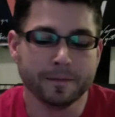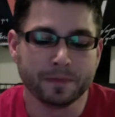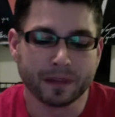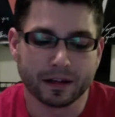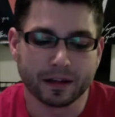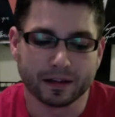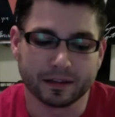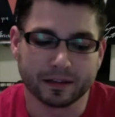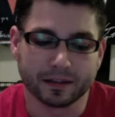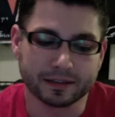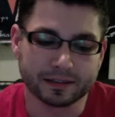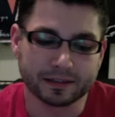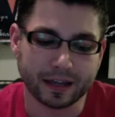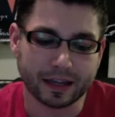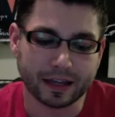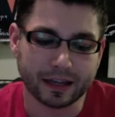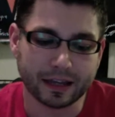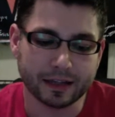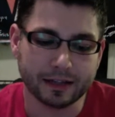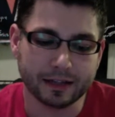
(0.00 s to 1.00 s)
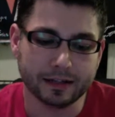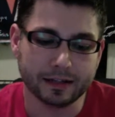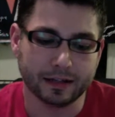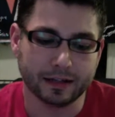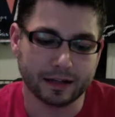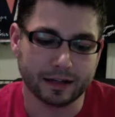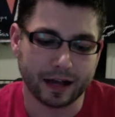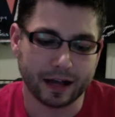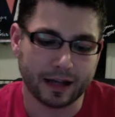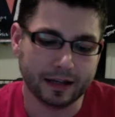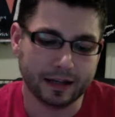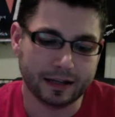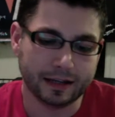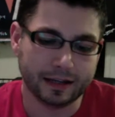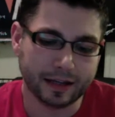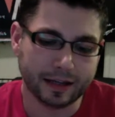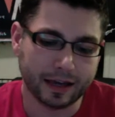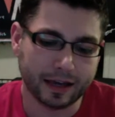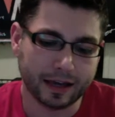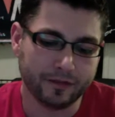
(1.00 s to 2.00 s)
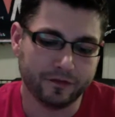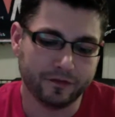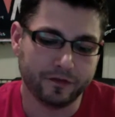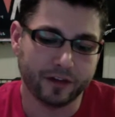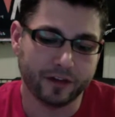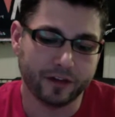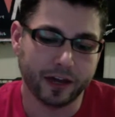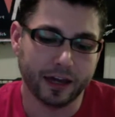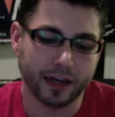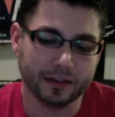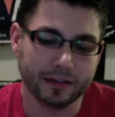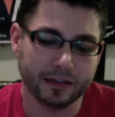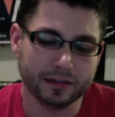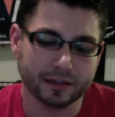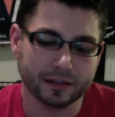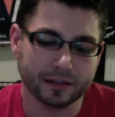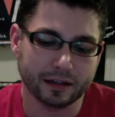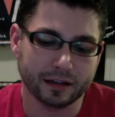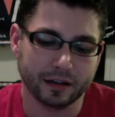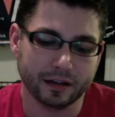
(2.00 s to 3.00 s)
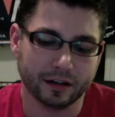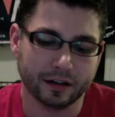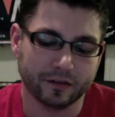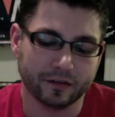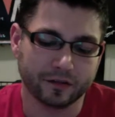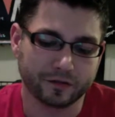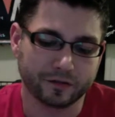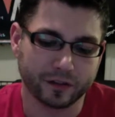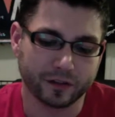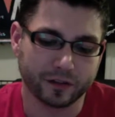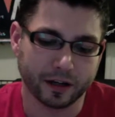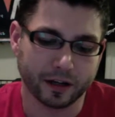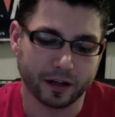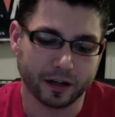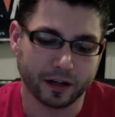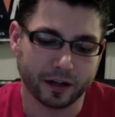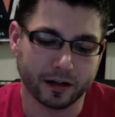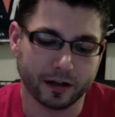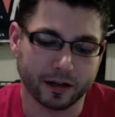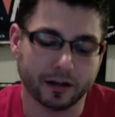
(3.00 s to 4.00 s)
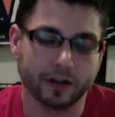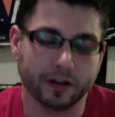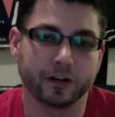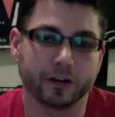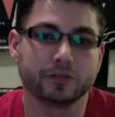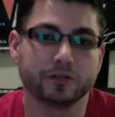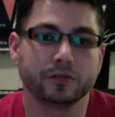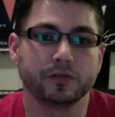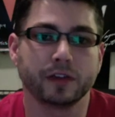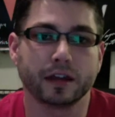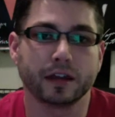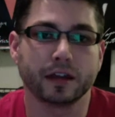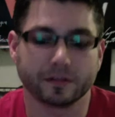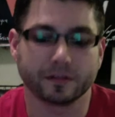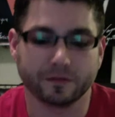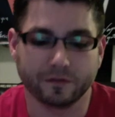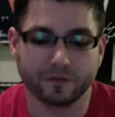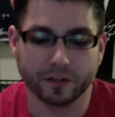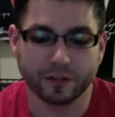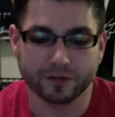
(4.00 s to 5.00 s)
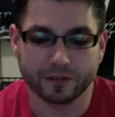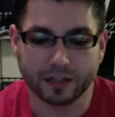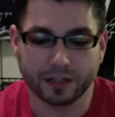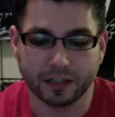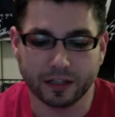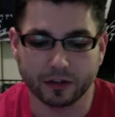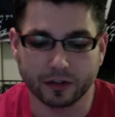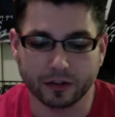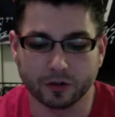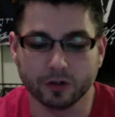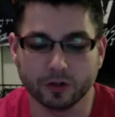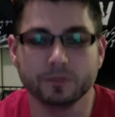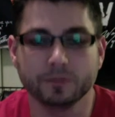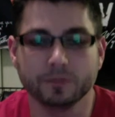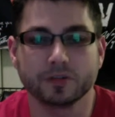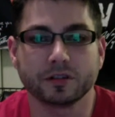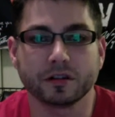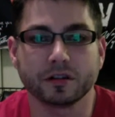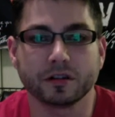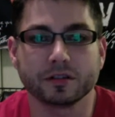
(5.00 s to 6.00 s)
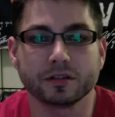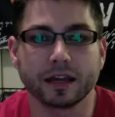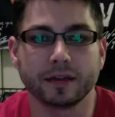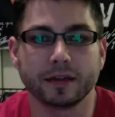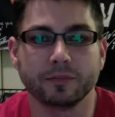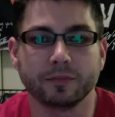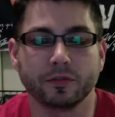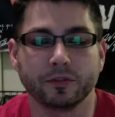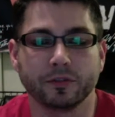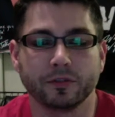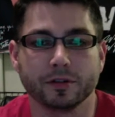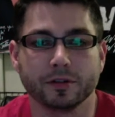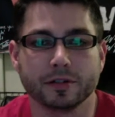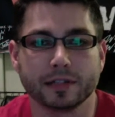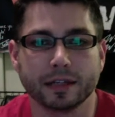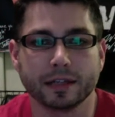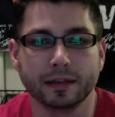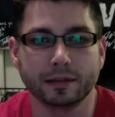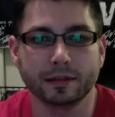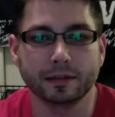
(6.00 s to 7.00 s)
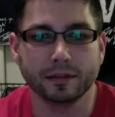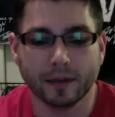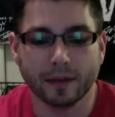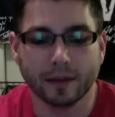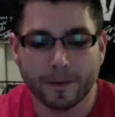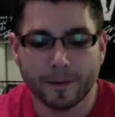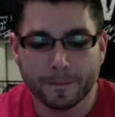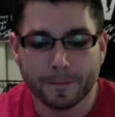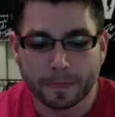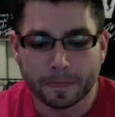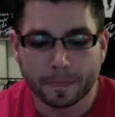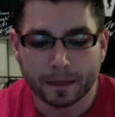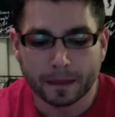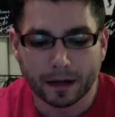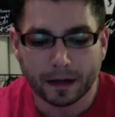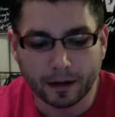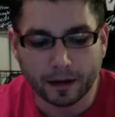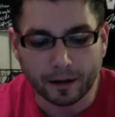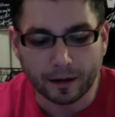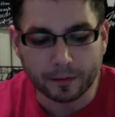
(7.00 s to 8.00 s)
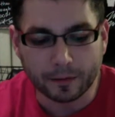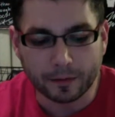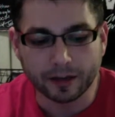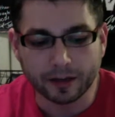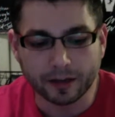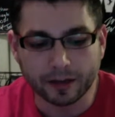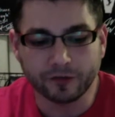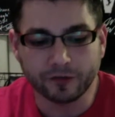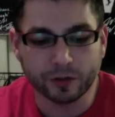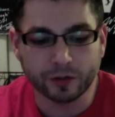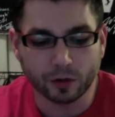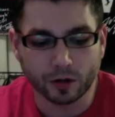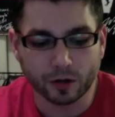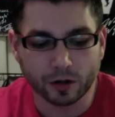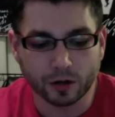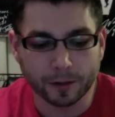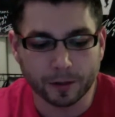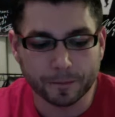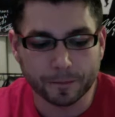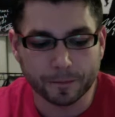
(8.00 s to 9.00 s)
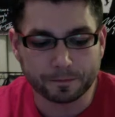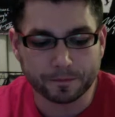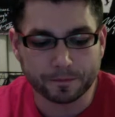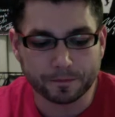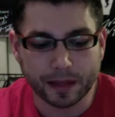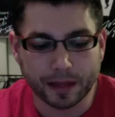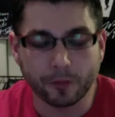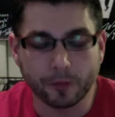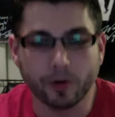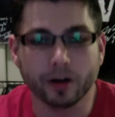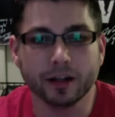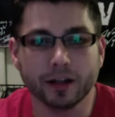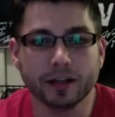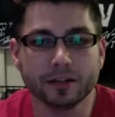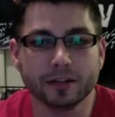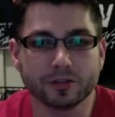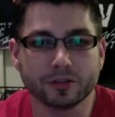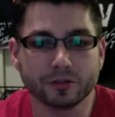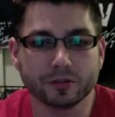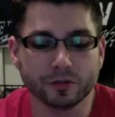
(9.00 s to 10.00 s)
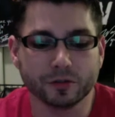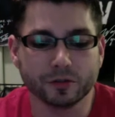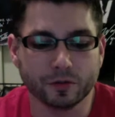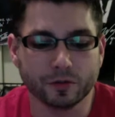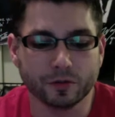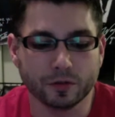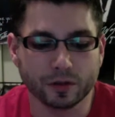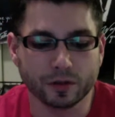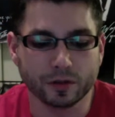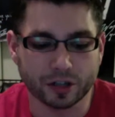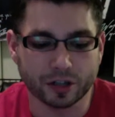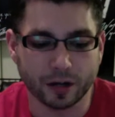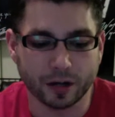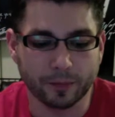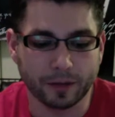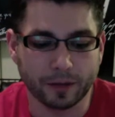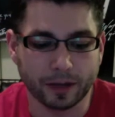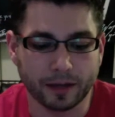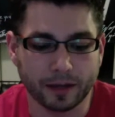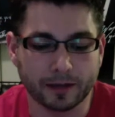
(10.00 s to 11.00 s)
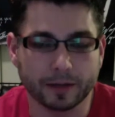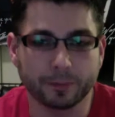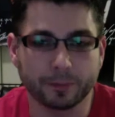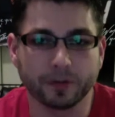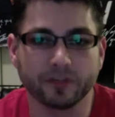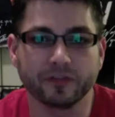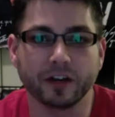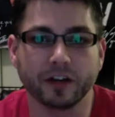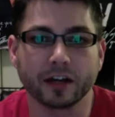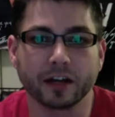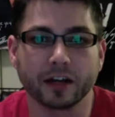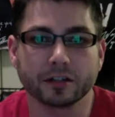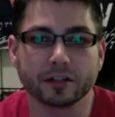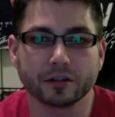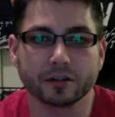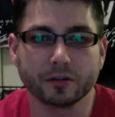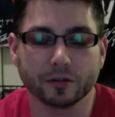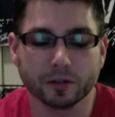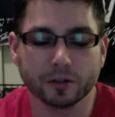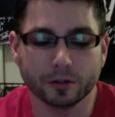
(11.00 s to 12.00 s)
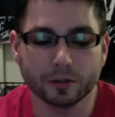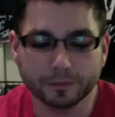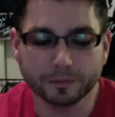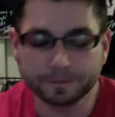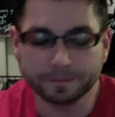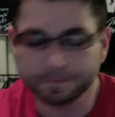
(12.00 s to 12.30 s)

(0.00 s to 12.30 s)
the second 90-day phase of our 2015 group starts April 13th. If you're wanting to jump in the Perfection Crew,